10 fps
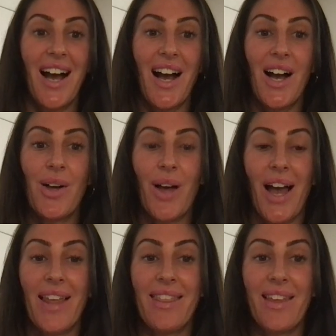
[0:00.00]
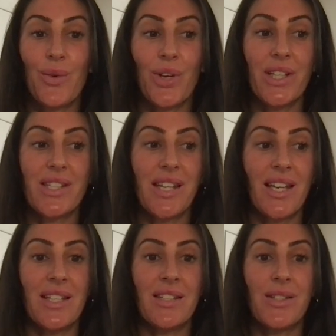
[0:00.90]
I think real
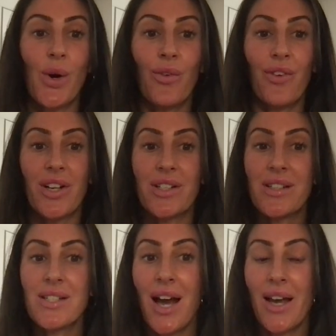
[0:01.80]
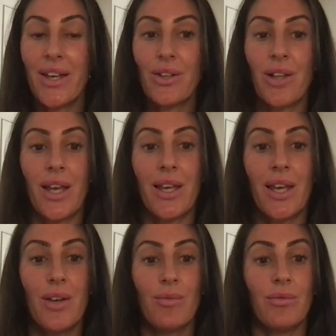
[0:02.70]
estate is so versatile. Like
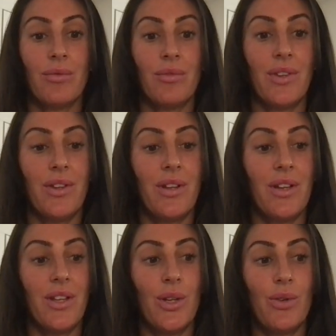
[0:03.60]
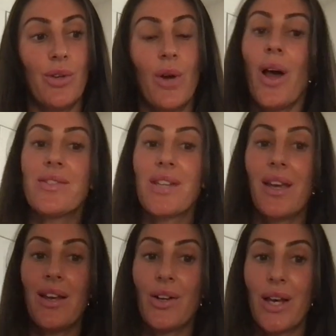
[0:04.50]
you don't have to
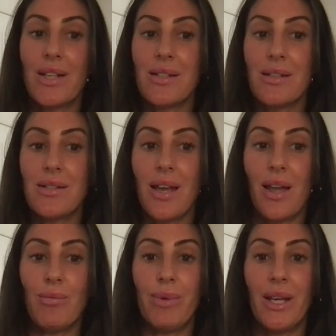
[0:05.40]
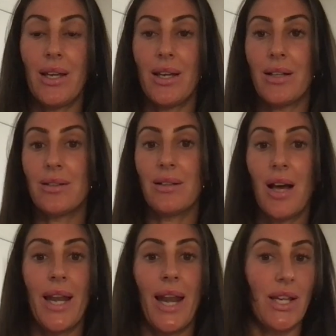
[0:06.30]
get your license and be
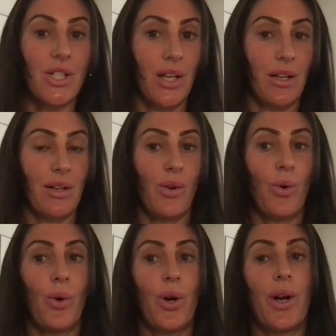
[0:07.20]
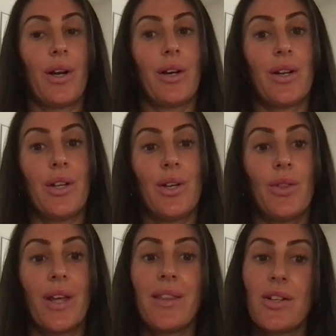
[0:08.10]
an agent, or you
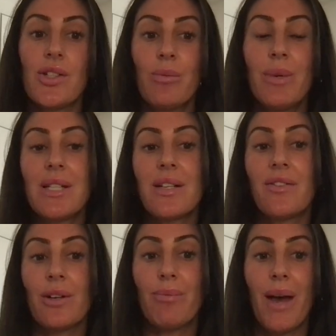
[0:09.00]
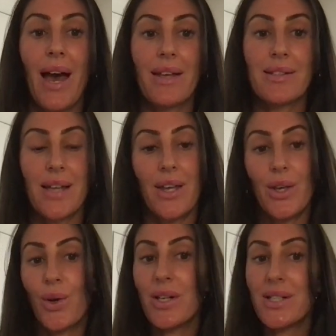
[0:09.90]
like there's so many different paths that
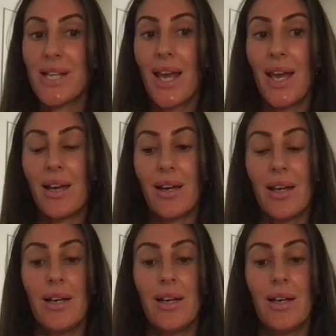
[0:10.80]
you can take.